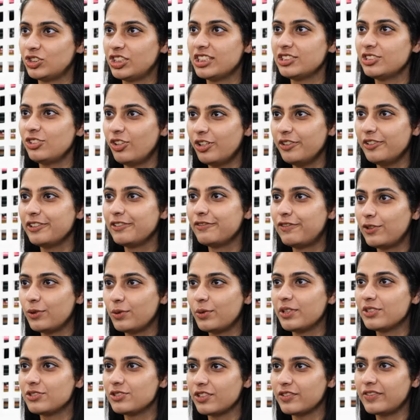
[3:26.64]
a lot of
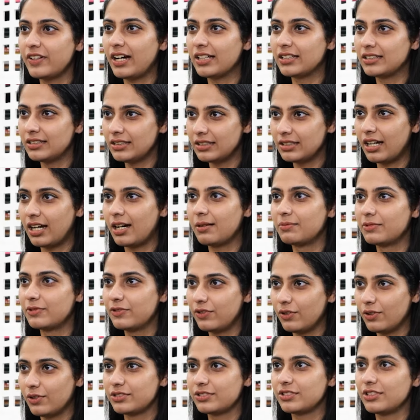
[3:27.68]
influence of other armed
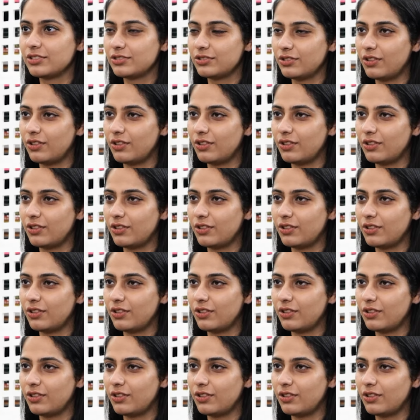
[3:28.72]
forces